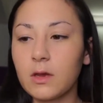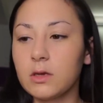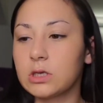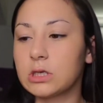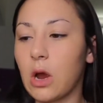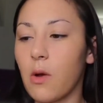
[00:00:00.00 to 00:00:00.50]

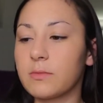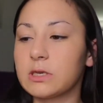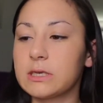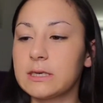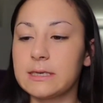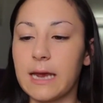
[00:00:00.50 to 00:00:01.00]
So I'm
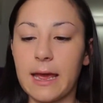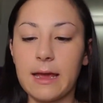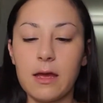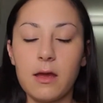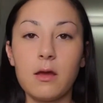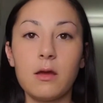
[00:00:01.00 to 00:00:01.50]
just going to
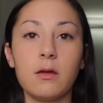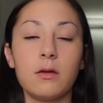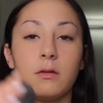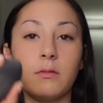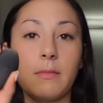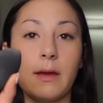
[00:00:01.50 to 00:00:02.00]
take
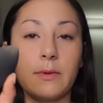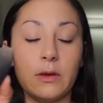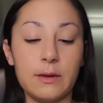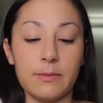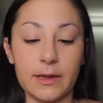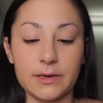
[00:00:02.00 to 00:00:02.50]
my
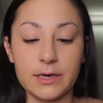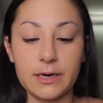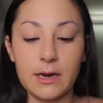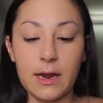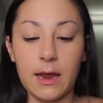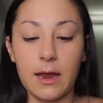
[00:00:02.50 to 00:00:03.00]
beauty
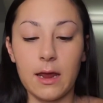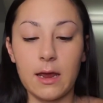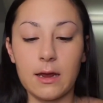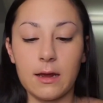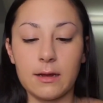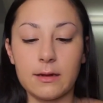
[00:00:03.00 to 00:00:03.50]
blender
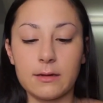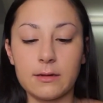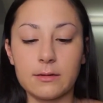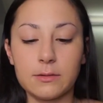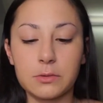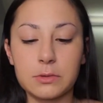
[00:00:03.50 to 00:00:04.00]

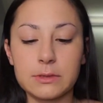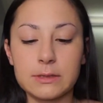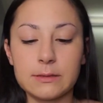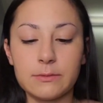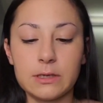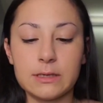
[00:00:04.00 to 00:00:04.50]
and I'm
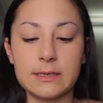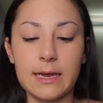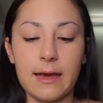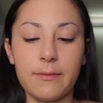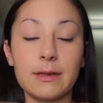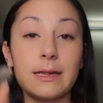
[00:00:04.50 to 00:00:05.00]
going to
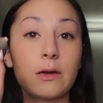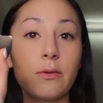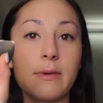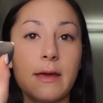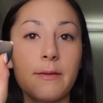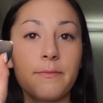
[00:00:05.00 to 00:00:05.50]
dab a little
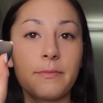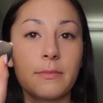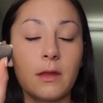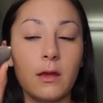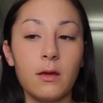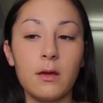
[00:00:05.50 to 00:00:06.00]
bit
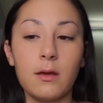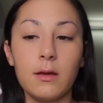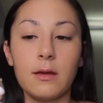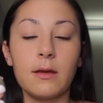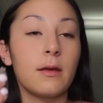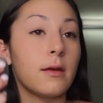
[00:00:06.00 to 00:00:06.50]

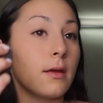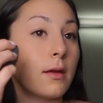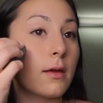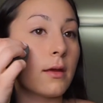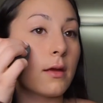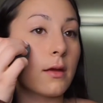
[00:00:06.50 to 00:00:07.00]

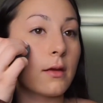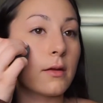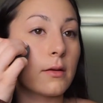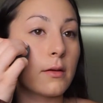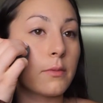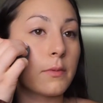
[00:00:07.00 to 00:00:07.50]

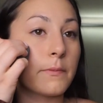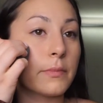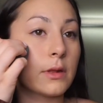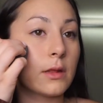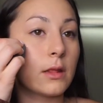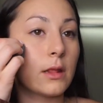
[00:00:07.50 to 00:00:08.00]
and
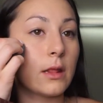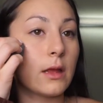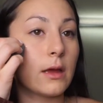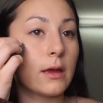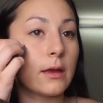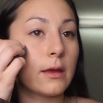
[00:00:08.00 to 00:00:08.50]

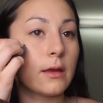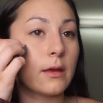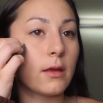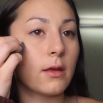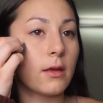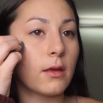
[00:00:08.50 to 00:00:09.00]
apply
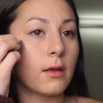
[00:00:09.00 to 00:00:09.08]
it